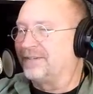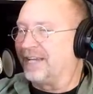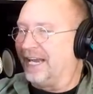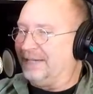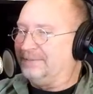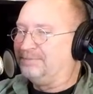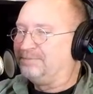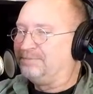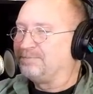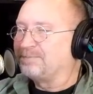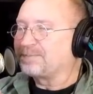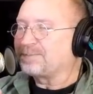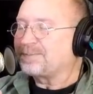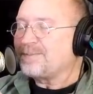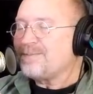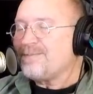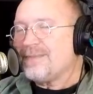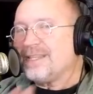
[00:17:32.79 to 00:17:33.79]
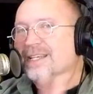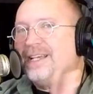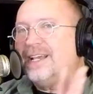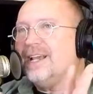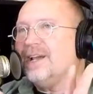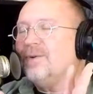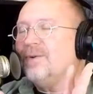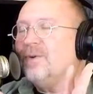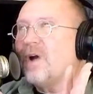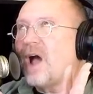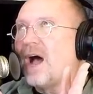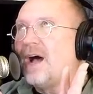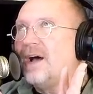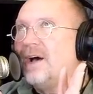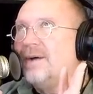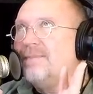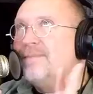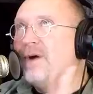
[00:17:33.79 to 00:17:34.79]
Okay
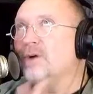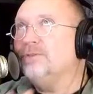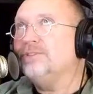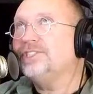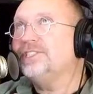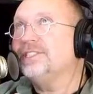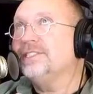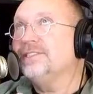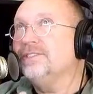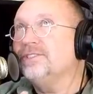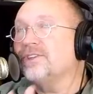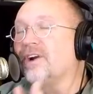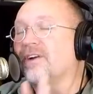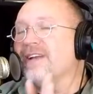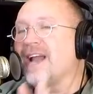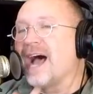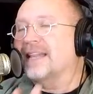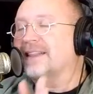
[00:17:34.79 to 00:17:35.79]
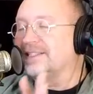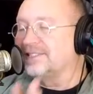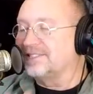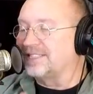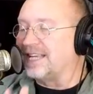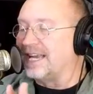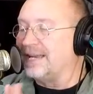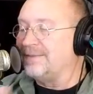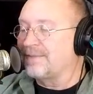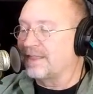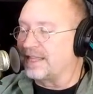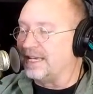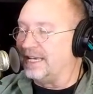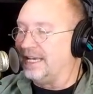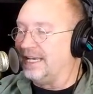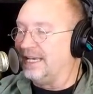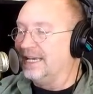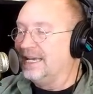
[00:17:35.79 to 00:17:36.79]
emotions are not the same
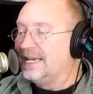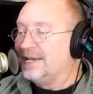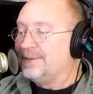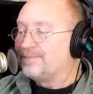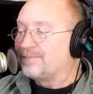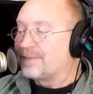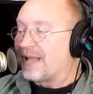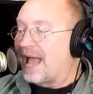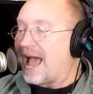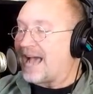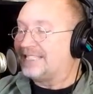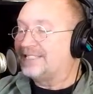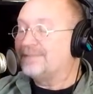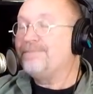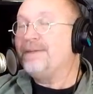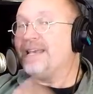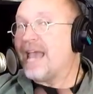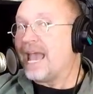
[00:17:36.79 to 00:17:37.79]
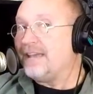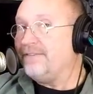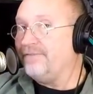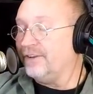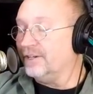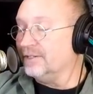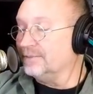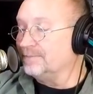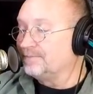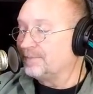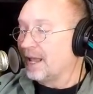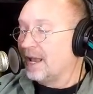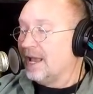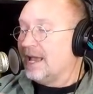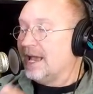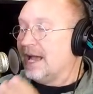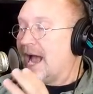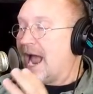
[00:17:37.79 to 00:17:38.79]
thing as behavior.
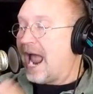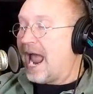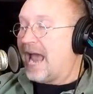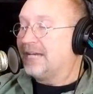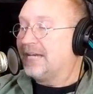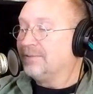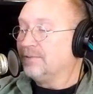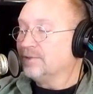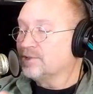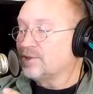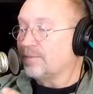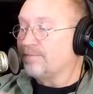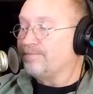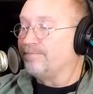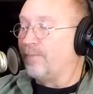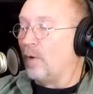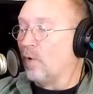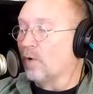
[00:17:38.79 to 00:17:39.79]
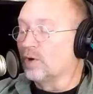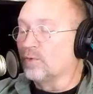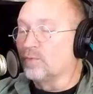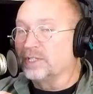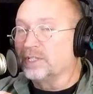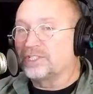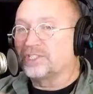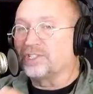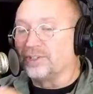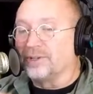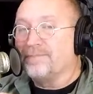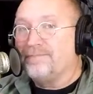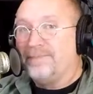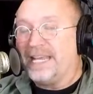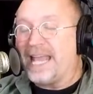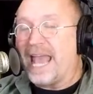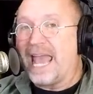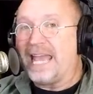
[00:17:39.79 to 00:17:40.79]
Animals are born with
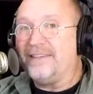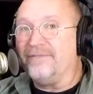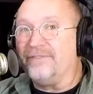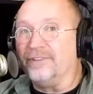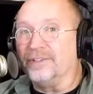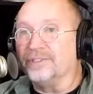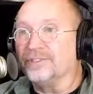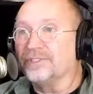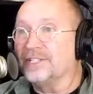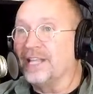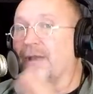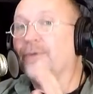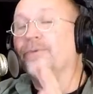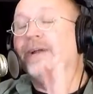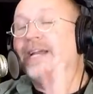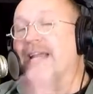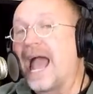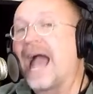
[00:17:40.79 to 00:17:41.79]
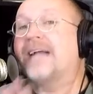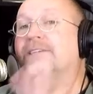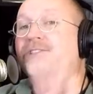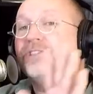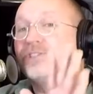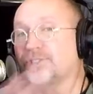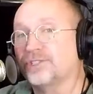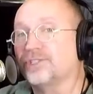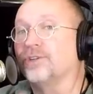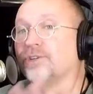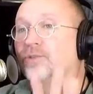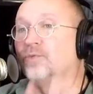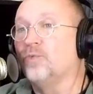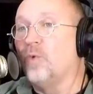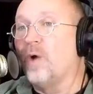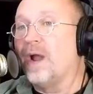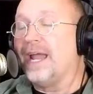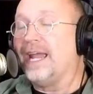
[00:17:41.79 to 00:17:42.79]
certain behaviors. They react a
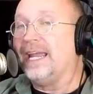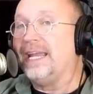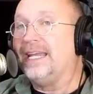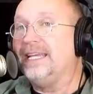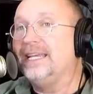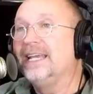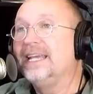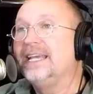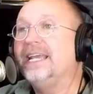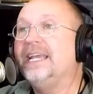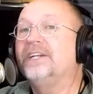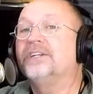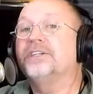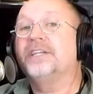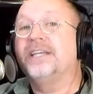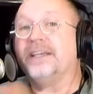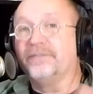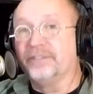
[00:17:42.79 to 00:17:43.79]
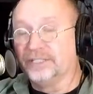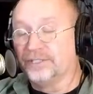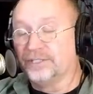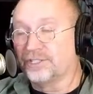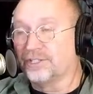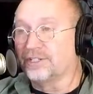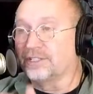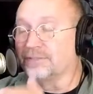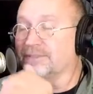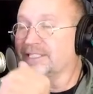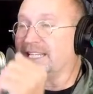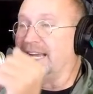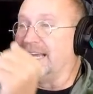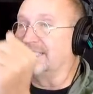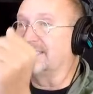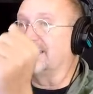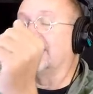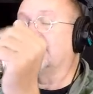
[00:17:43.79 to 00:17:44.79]
certain way in a given
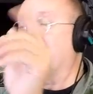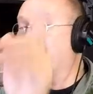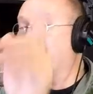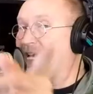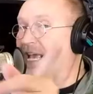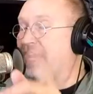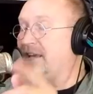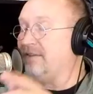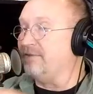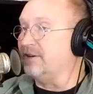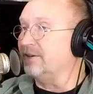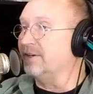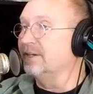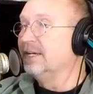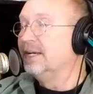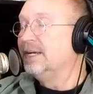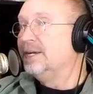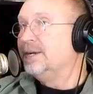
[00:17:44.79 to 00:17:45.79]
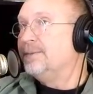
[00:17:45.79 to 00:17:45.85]
circumstance. That's behavior.